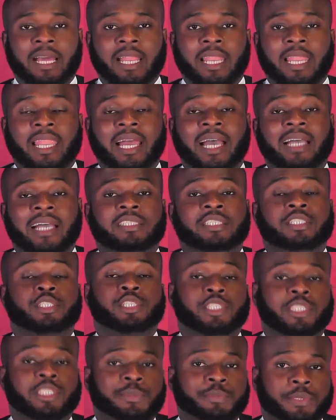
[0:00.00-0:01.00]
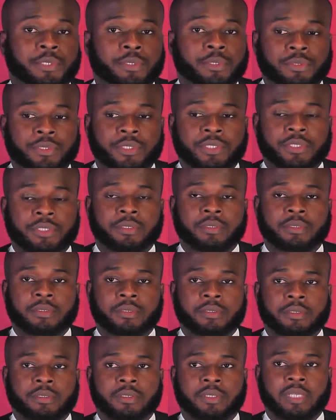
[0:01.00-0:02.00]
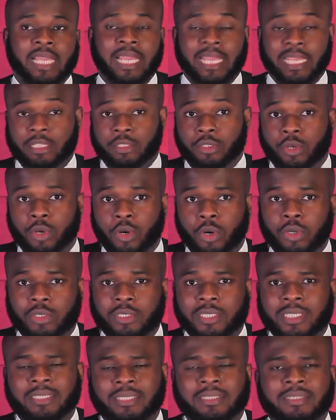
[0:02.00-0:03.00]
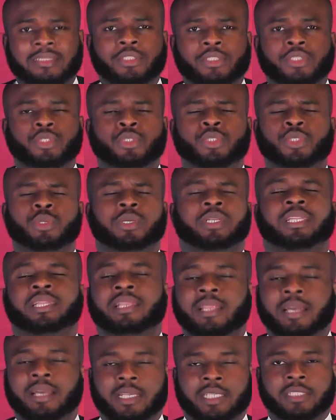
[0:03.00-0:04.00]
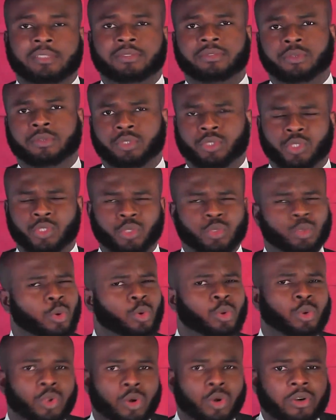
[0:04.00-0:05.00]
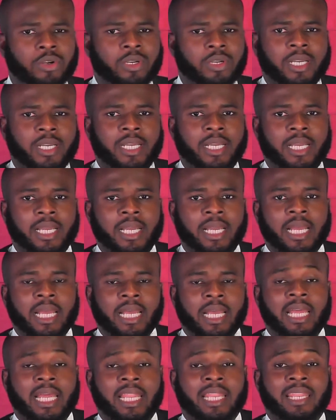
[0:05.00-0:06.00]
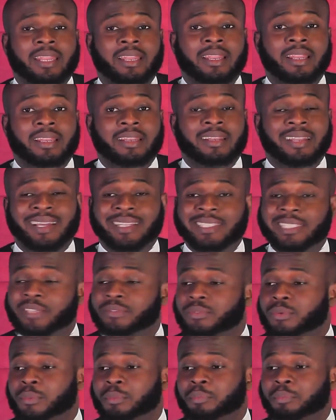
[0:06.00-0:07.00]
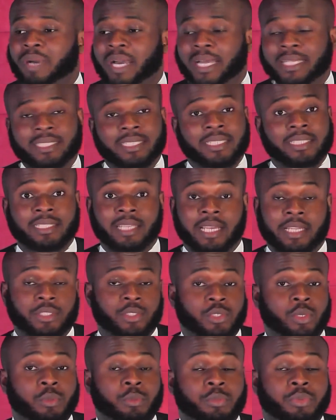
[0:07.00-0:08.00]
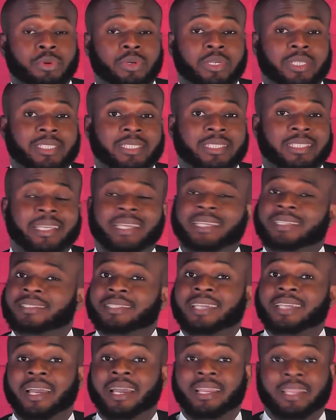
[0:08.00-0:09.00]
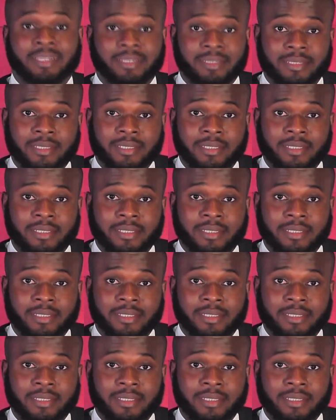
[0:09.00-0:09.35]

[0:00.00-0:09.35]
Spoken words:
Land disputes in courts usually last for so long that even parties at some point get tired